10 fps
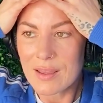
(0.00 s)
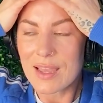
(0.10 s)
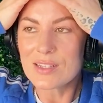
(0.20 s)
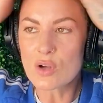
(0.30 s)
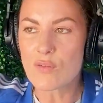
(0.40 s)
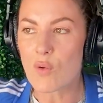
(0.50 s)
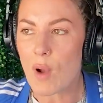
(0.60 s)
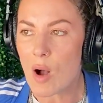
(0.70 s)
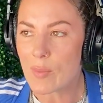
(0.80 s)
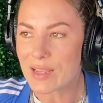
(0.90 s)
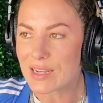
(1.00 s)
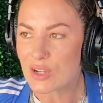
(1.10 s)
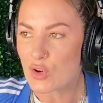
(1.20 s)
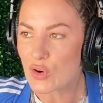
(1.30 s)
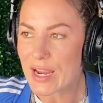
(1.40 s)
It's overwhelming, and it
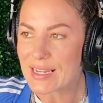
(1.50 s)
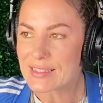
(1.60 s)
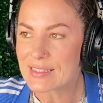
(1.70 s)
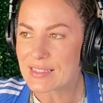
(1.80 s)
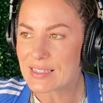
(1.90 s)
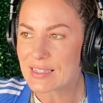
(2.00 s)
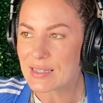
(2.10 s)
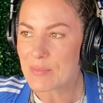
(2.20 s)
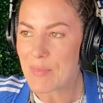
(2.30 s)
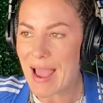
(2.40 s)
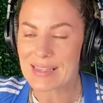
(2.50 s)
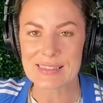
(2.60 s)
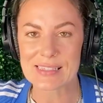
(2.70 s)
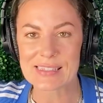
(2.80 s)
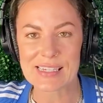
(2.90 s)
creates mass
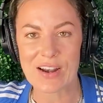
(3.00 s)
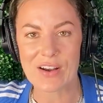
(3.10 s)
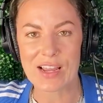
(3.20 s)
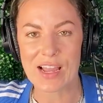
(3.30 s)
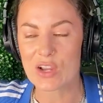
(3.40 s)
hysteria.